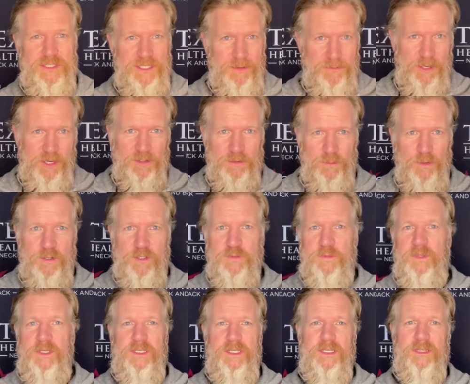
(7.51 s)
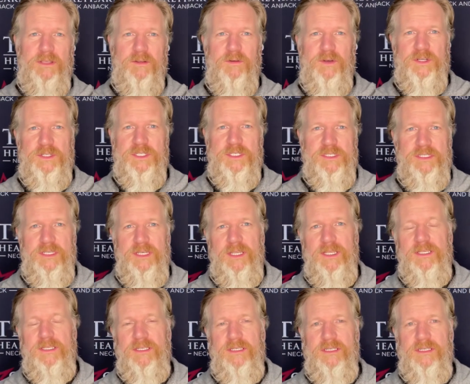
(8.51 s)
I'm Dr. Bozeman, and the question
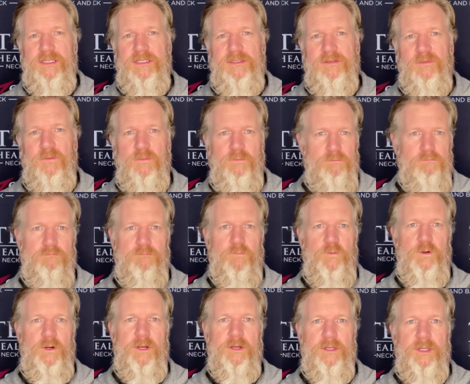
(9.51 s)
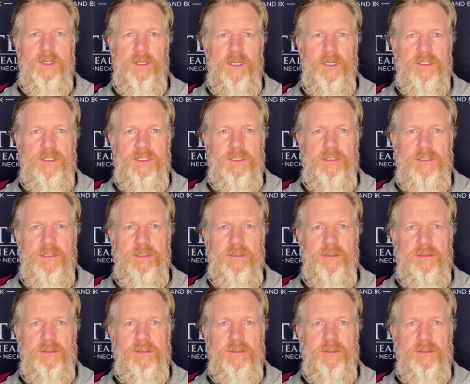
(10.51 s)
today is, what are concussions?